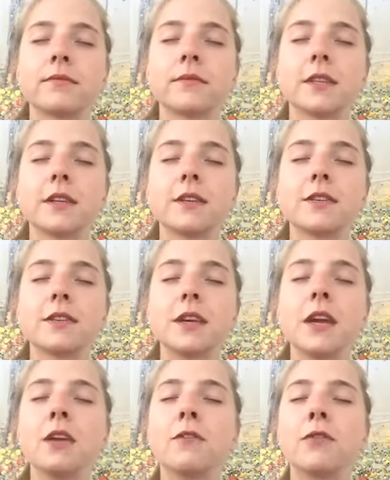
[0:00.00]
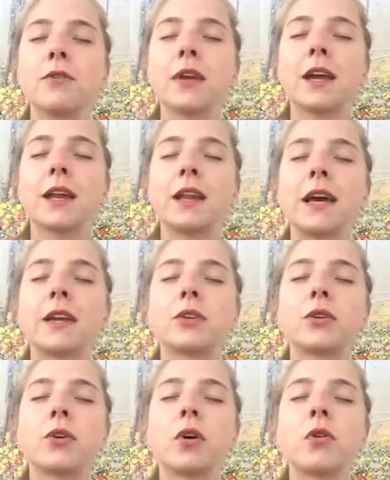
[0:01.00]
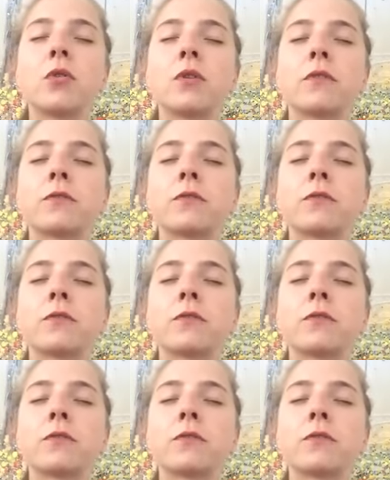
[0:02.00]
And seeing if you can let go of